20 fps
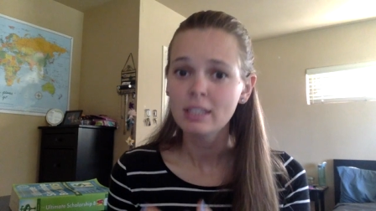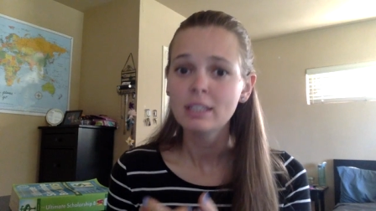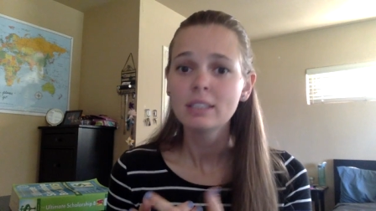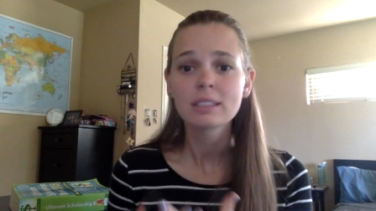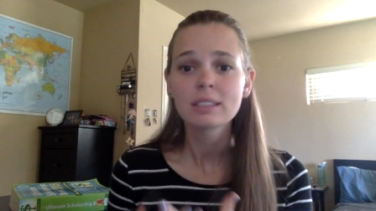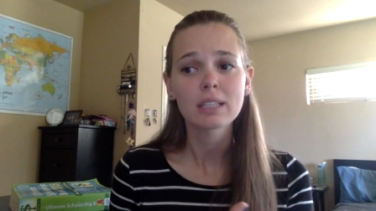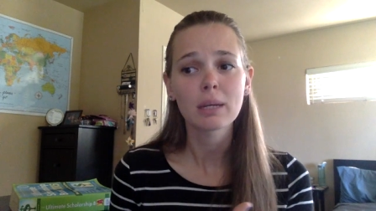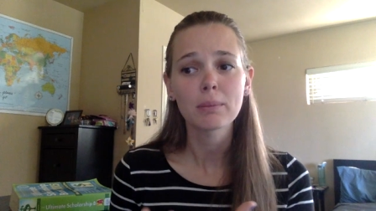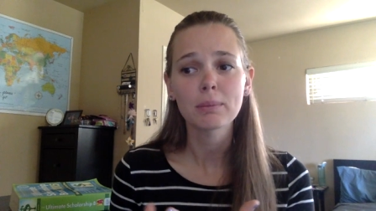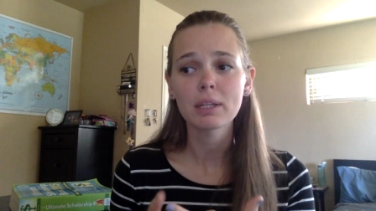
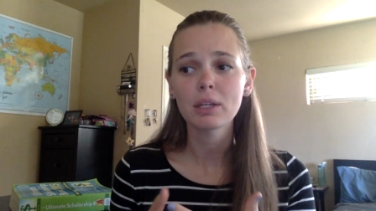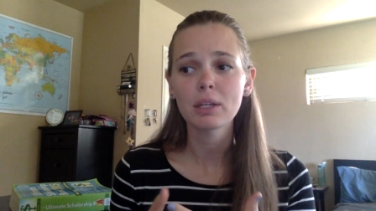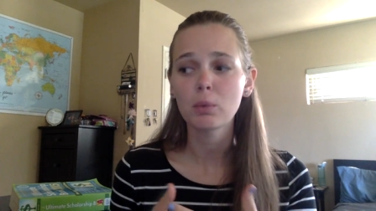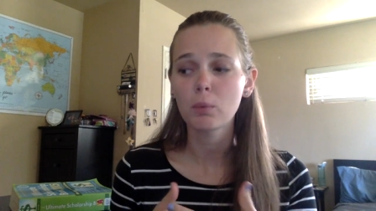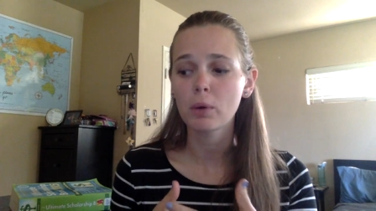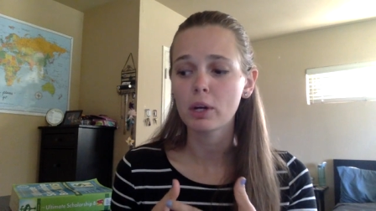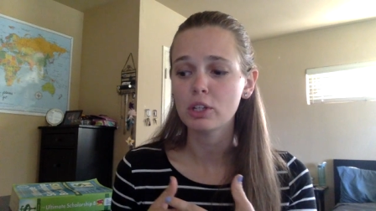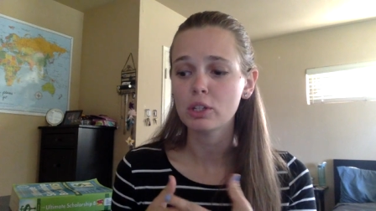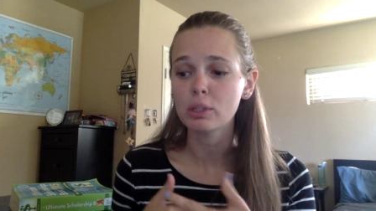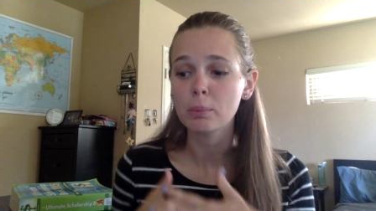something where
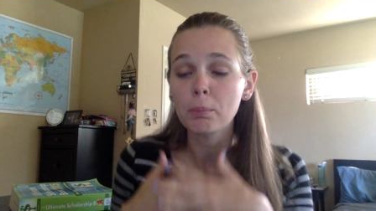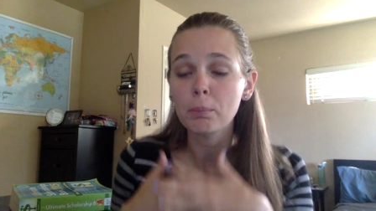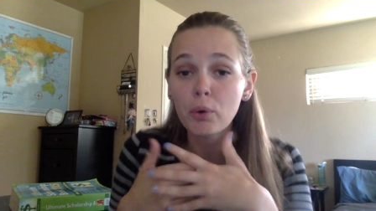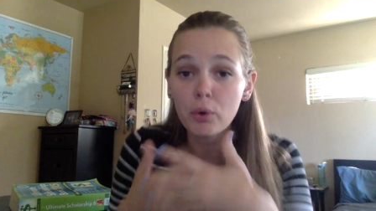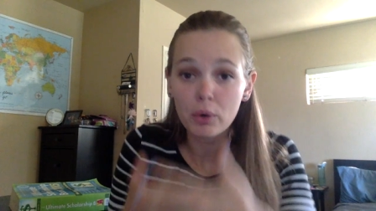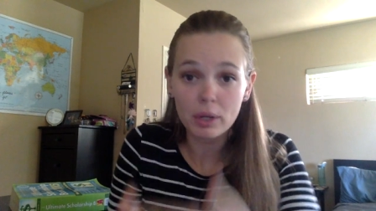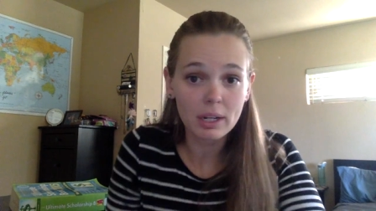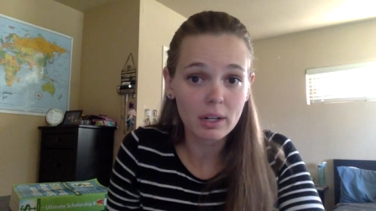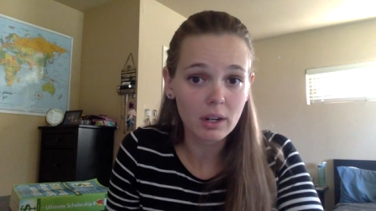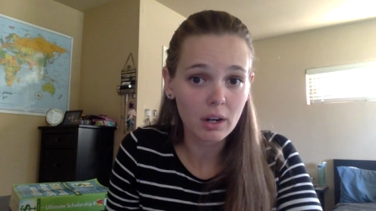you can
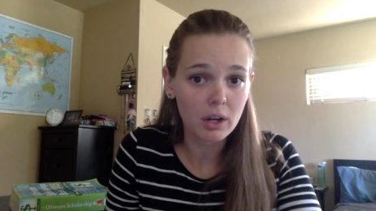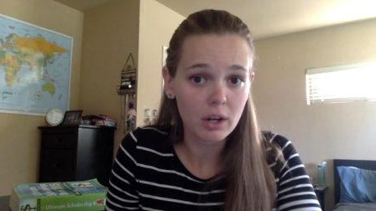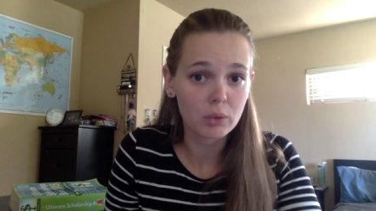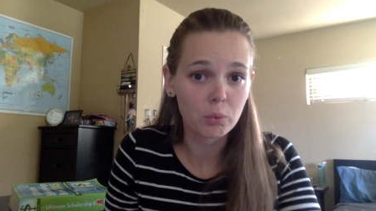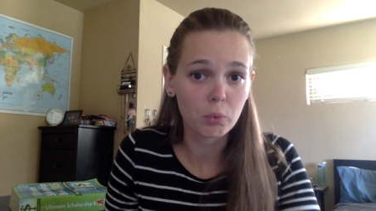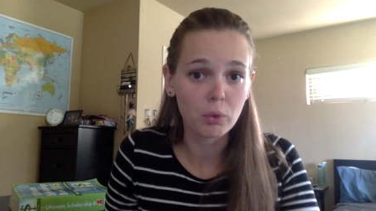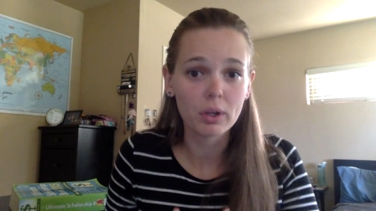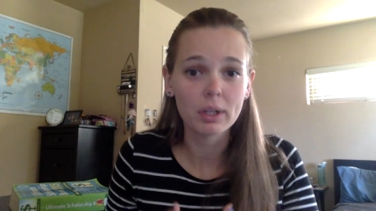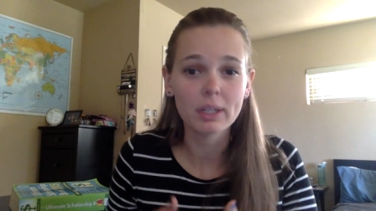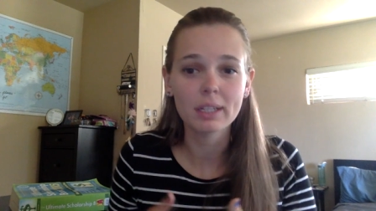put in hard
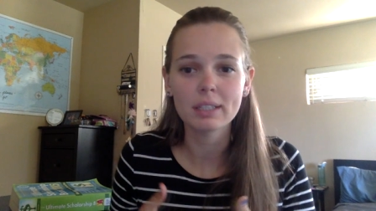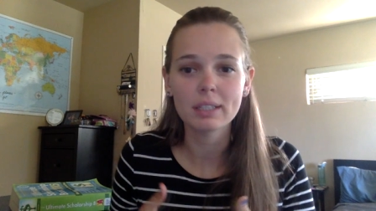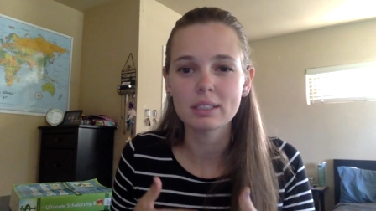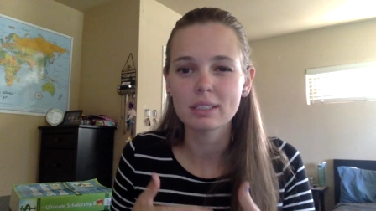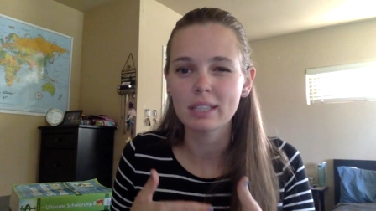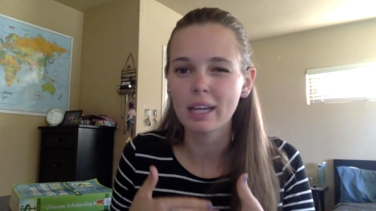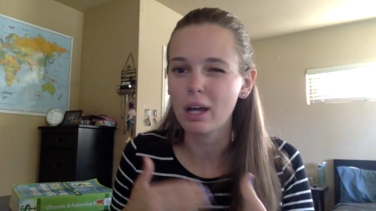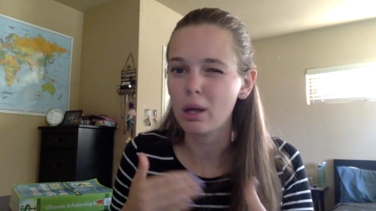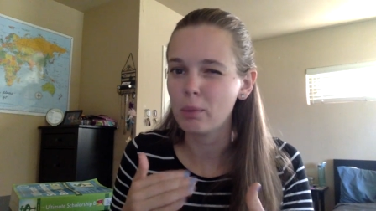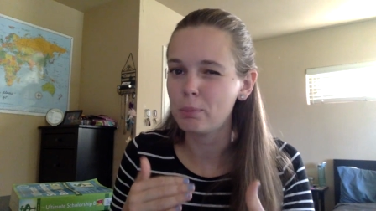work to
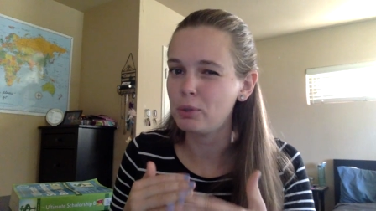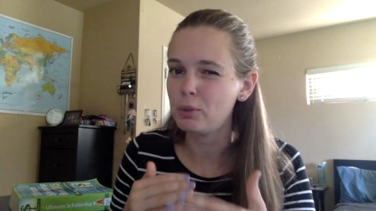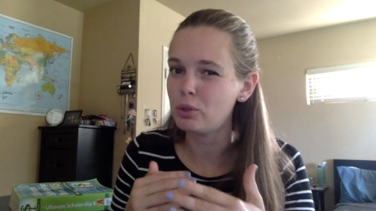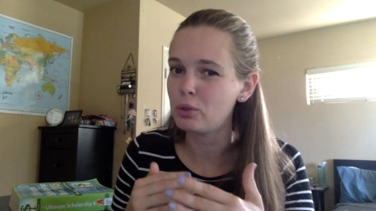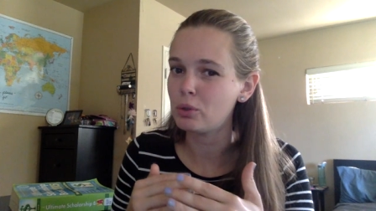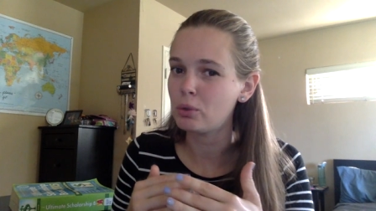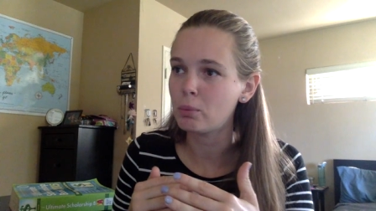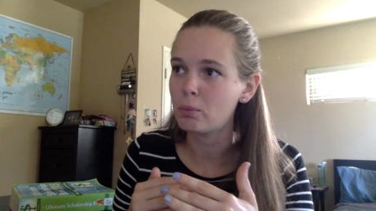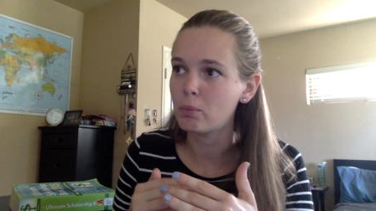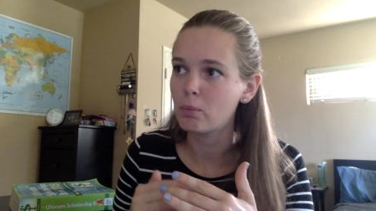help
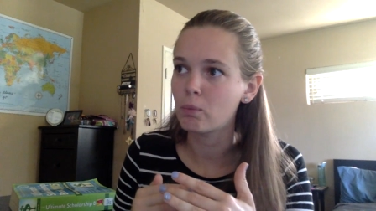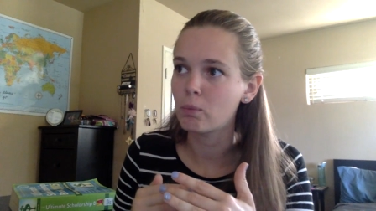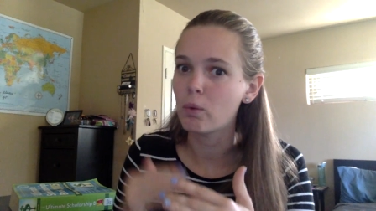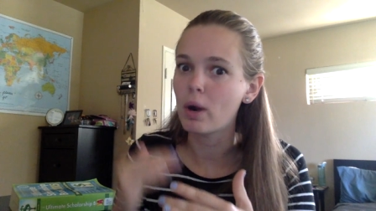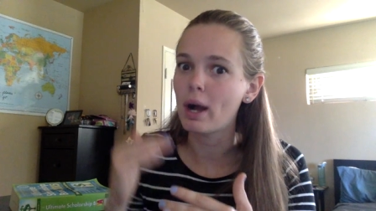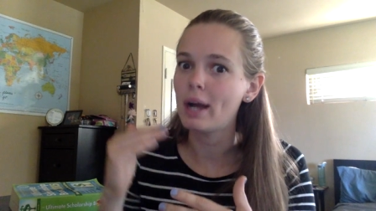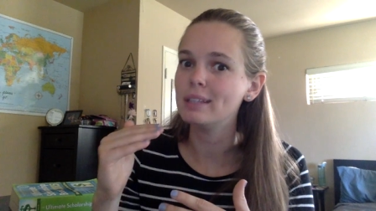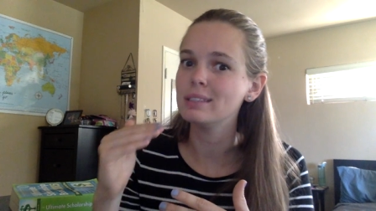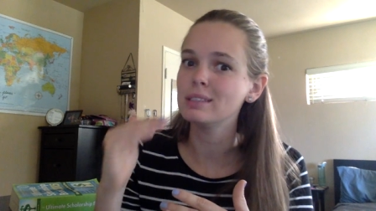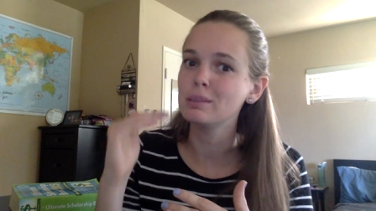you
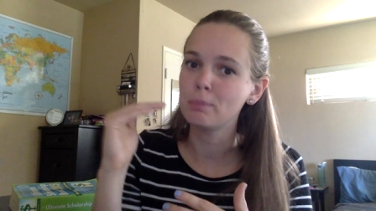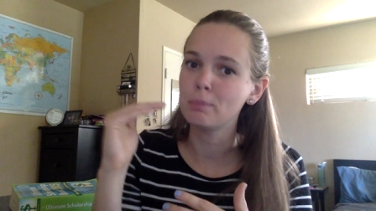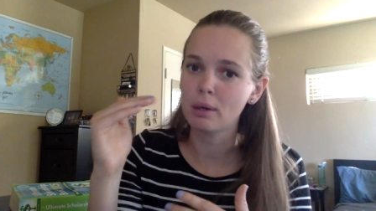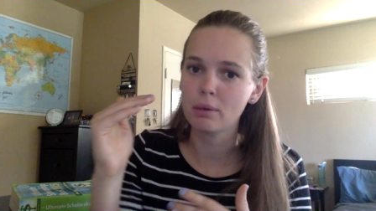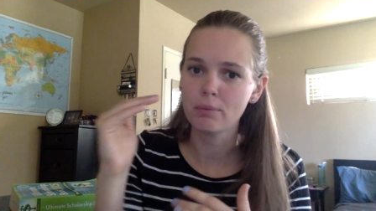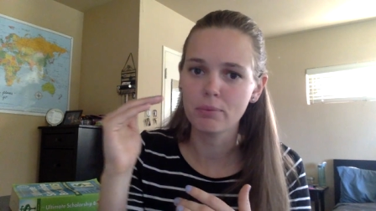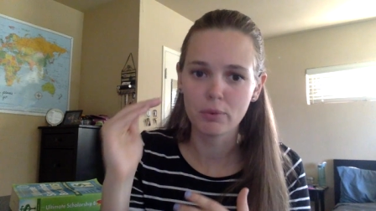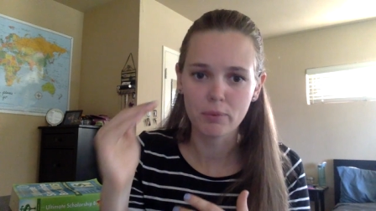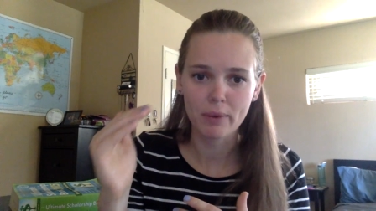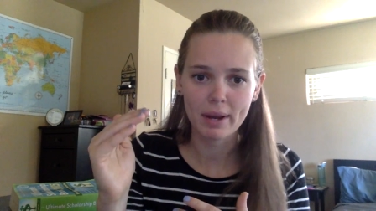rise above
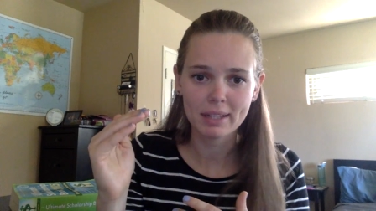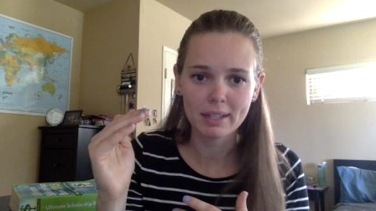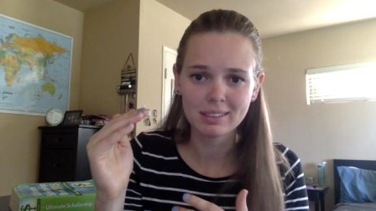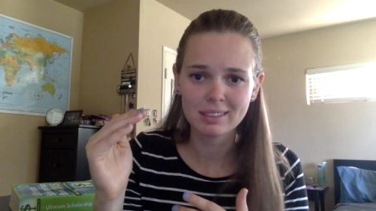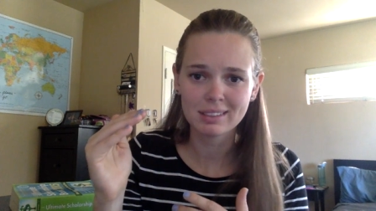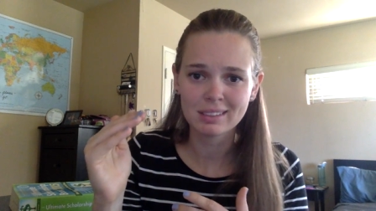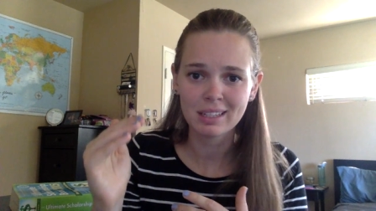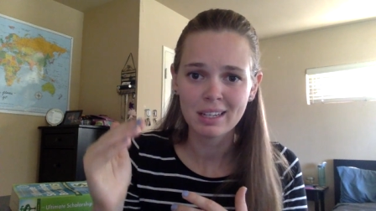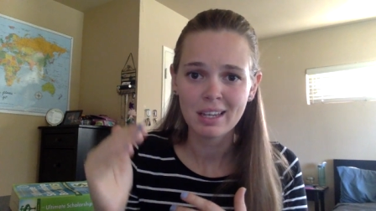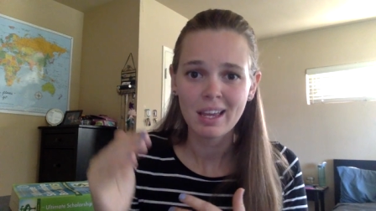the
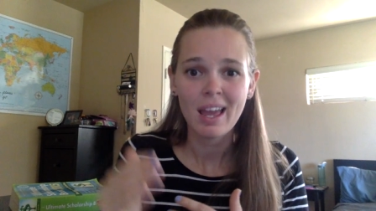rest,